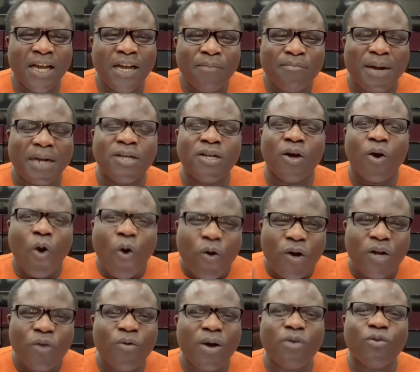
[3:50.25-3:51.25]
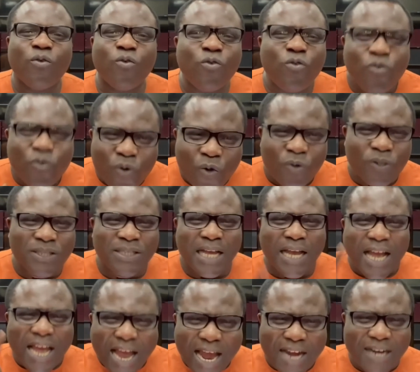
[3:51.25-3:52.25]
But the only one who knows
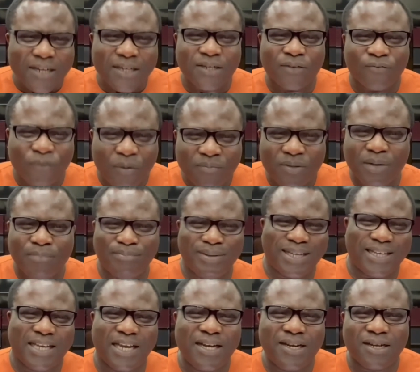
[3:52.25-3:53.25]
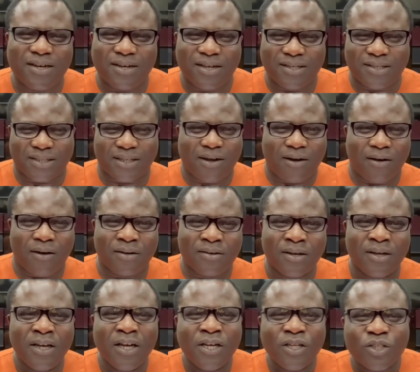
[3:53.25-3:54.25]
the end from the beginning is God.
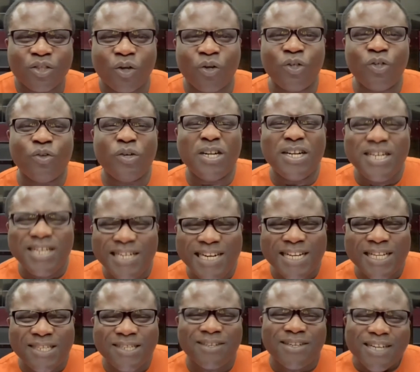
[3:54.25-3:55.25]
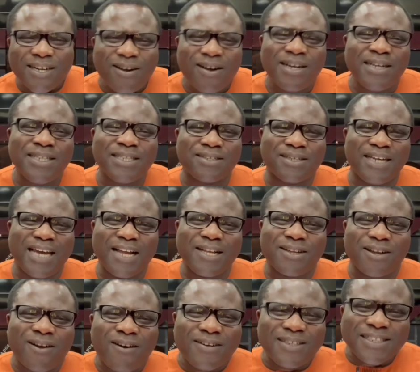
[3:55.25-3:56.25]
So you need to con
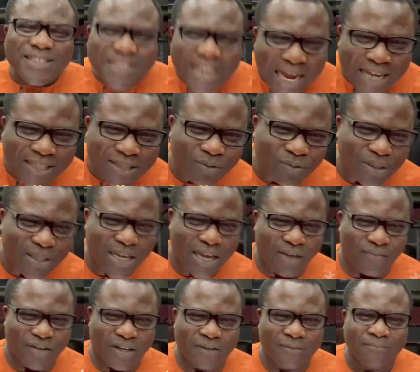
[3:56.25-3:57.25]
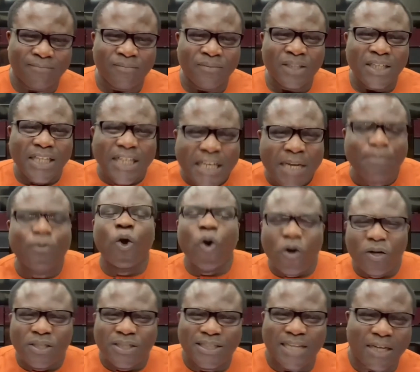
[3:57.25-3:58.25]
get contact with heaven, keep
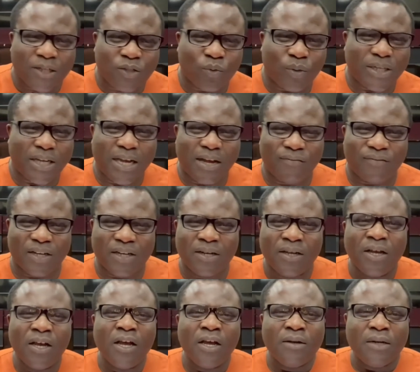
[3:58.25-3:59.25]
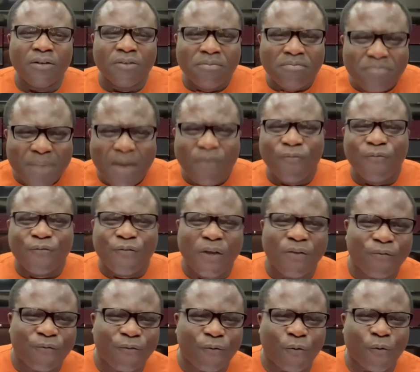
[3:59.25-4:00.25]
contact with heaven, remain
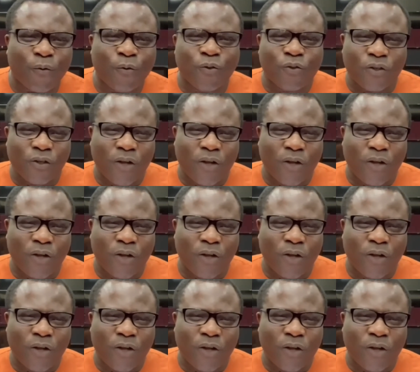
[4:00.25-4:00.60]
faithful to